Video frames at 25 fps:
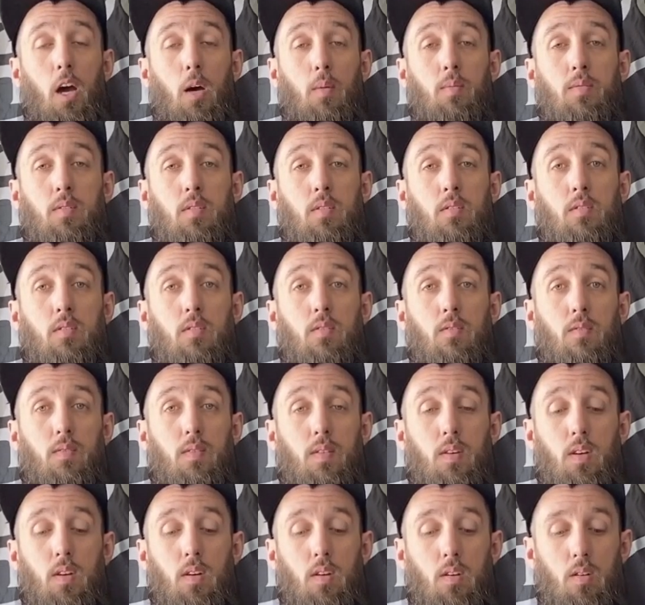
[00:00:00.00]
absence of
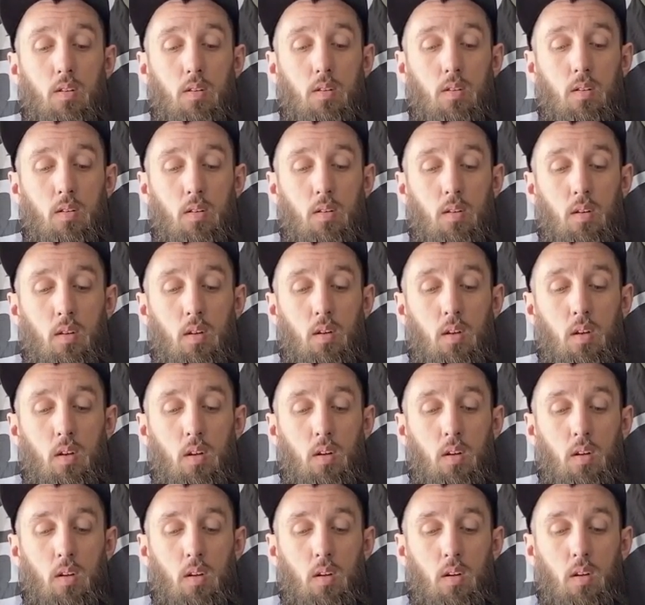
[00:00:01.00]
fear.
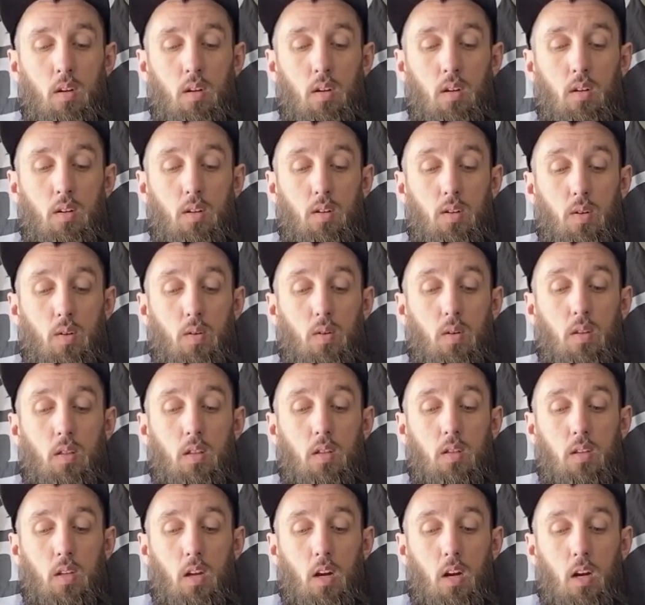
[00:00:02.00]
During
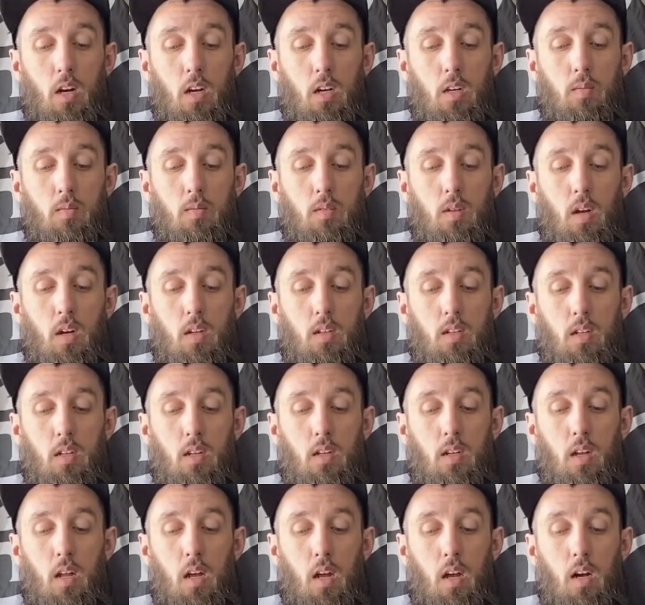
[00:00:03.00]
the times I
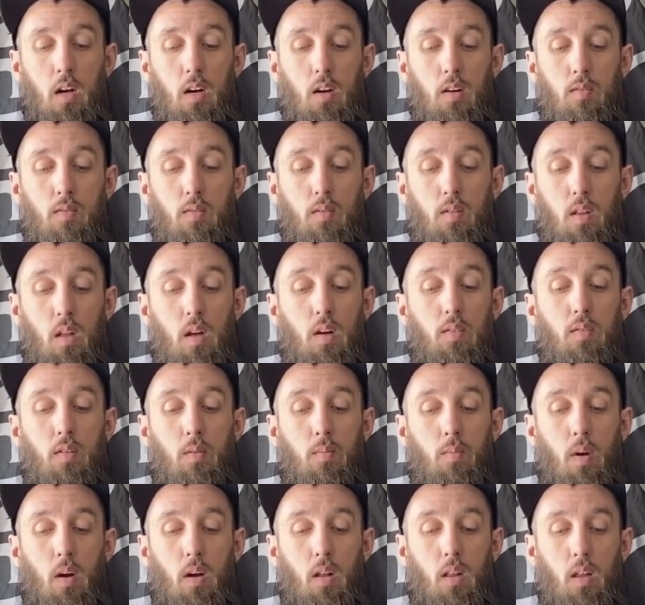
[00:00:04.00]
didn't have love
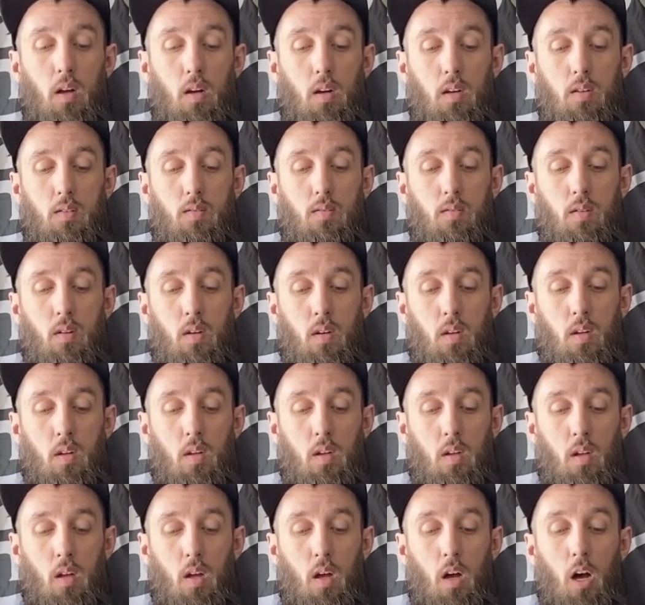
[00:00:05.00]
in my life,
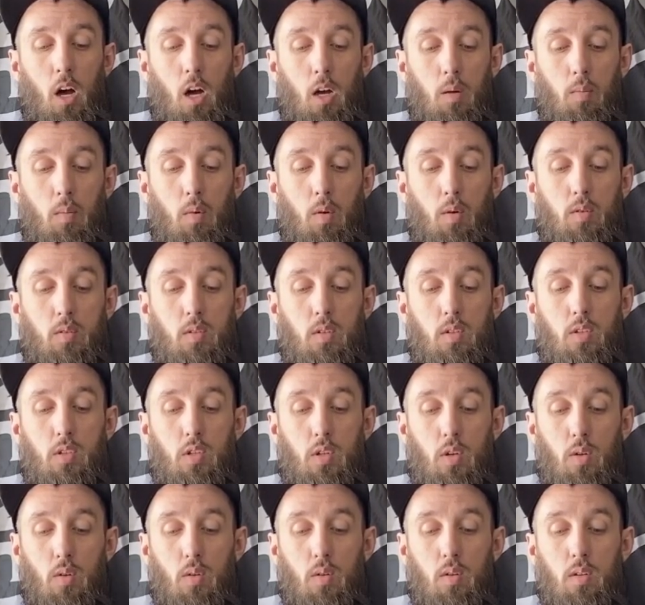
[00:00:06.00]
I most
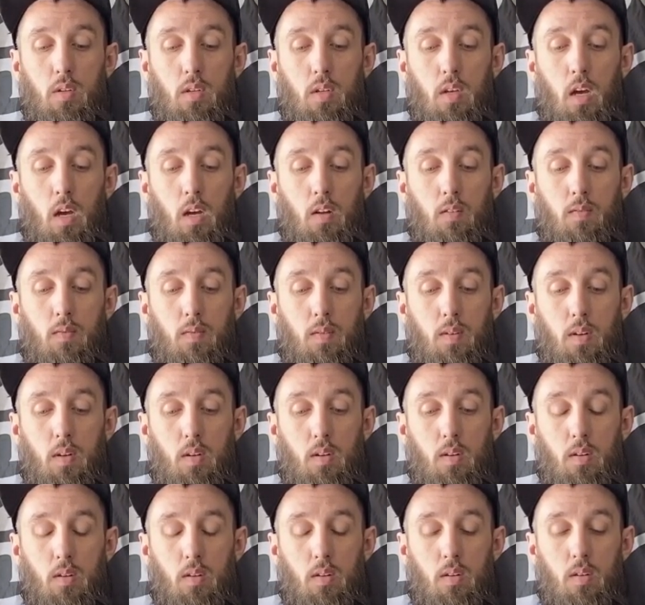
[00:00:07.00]
assuredly had
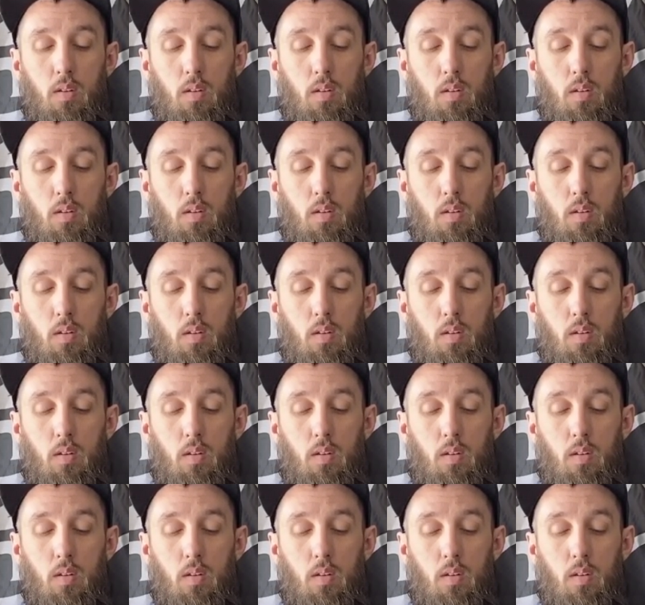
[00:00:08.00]
fear.